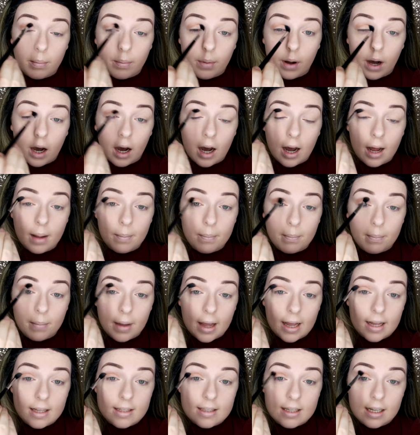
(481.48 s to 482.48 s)
But I'm
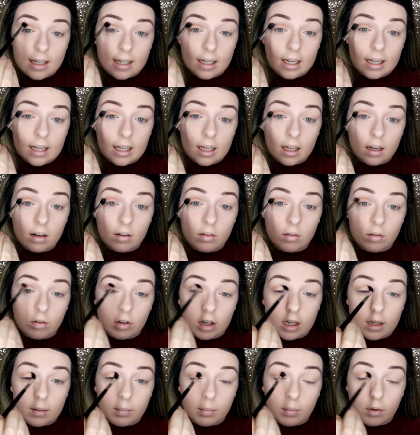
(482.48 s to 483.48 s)
basically
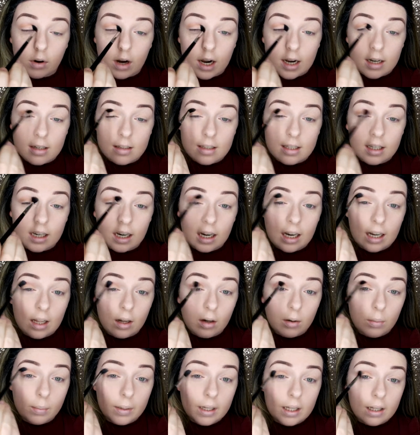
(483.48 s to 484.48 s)
rebranding a
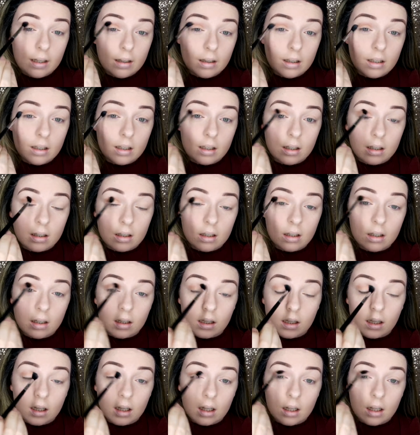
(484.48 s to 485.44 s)
little bit